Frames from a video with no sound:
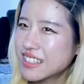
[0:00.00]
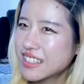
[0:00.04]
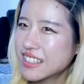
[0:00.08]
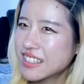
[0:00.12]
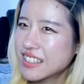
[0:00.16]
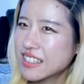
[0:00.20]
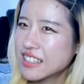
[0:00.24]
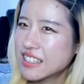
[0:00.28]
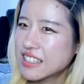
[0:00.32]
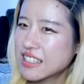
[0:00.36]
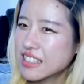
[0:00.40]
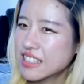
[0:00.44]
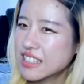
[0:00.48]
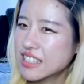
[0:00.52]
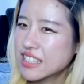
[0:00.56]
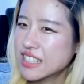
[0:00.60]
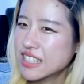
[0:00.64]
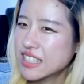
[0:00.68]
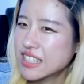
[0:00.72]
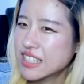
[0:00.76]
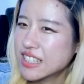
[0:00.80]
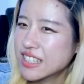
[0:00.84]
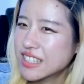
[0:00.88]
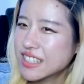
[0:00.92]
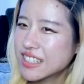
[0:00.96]

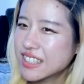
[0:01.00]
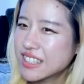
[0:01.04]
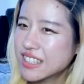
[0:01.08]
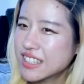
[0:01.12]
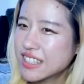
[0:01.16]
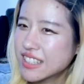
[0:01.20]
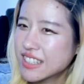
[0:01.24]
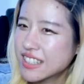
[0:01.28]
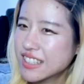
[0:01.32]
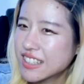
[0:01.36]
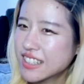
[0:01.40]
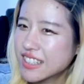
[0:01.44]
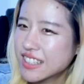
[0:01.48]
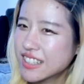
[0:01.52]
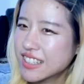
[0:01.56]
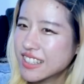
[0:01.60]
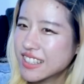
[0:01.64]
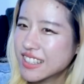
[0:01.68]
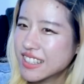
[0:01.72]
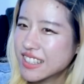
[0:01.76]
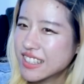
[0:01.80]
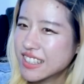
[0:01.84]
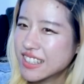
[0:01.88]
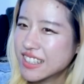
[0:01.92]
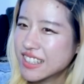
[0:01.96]

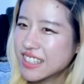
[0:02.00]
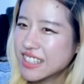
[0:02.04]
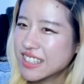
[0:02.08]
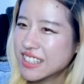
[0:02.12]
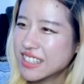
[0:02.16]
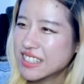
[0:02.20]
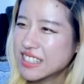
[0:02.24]
This person isn't speaking.